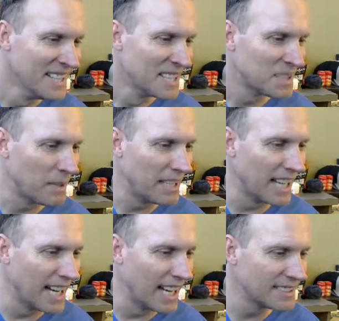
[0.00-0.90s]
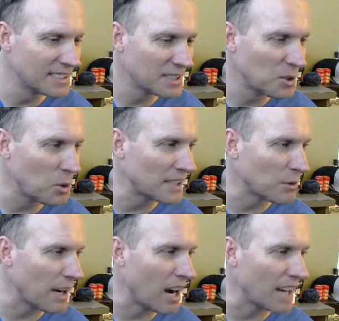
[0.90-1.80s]
It's been quite the
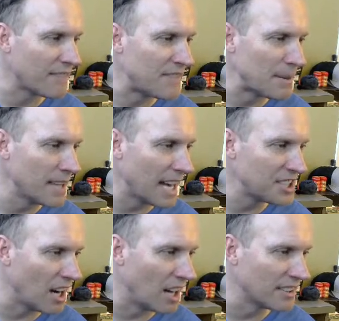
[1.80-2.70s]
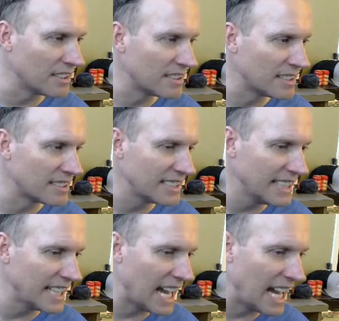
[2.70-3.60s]
ride. All right, the Fibonacci on the
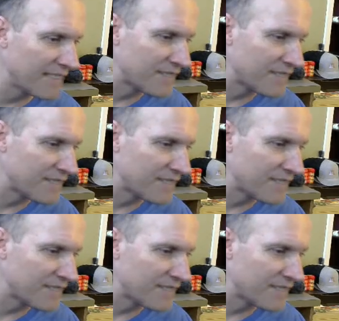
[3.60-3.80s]
CEI.